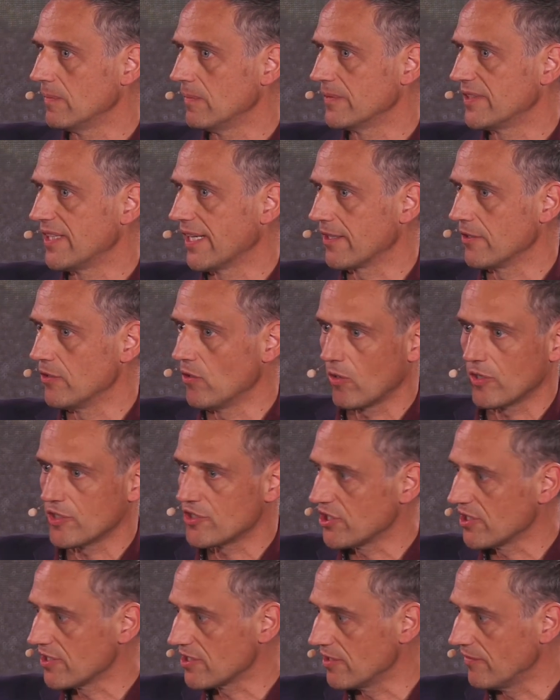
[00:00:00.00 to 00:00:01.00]

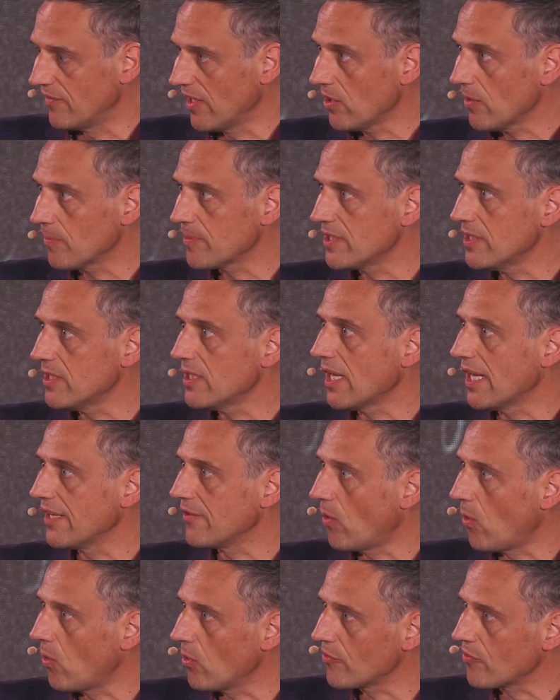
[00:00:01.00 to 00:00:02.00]
technology is developed here and
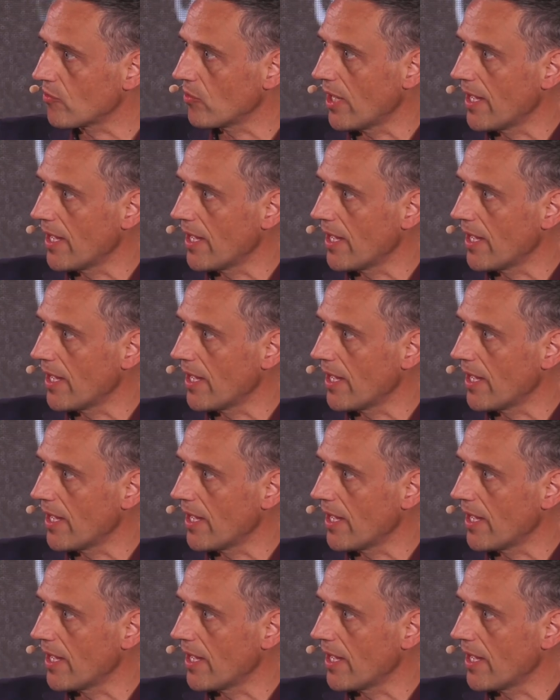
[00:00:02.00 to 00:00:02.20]
also